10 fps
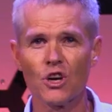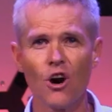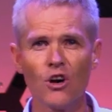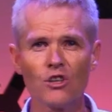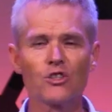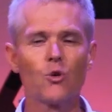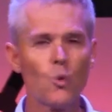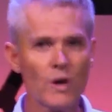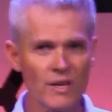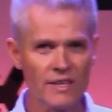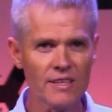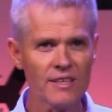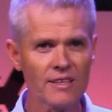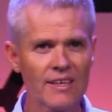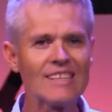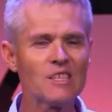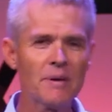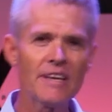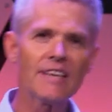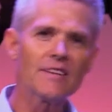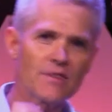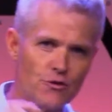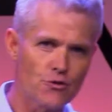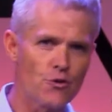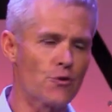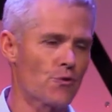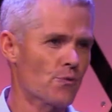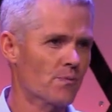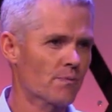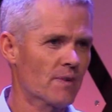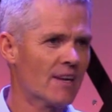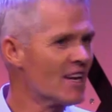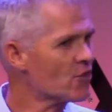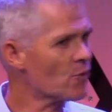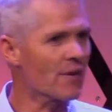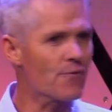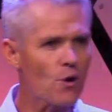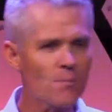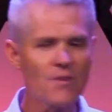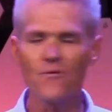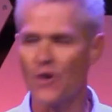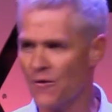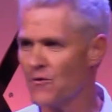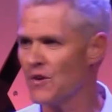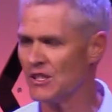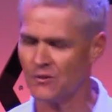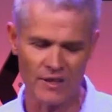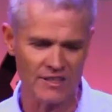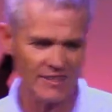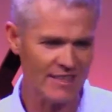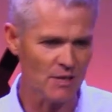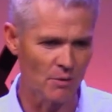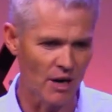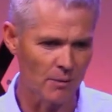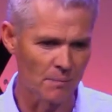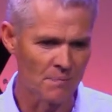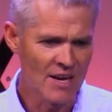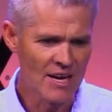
God's Word is speaking the truth. Literally, from the very first verse in the Bible.